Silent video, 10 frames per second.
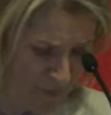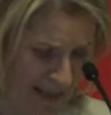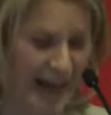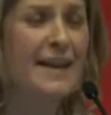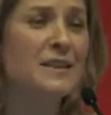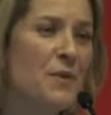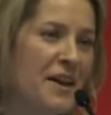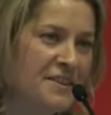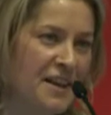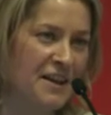me,
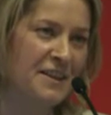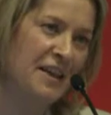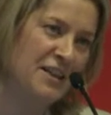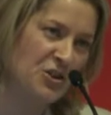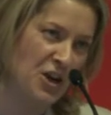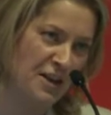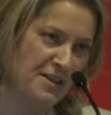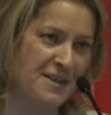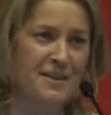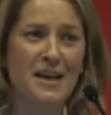handmade uh,
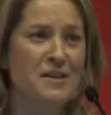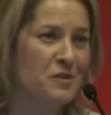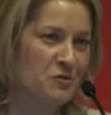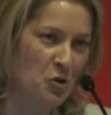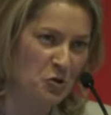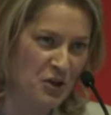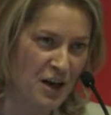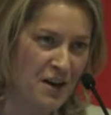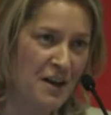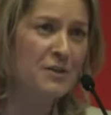keychains. They even wrote
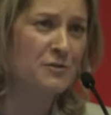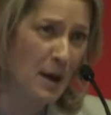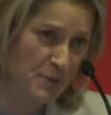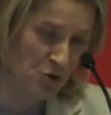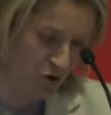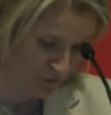a rap song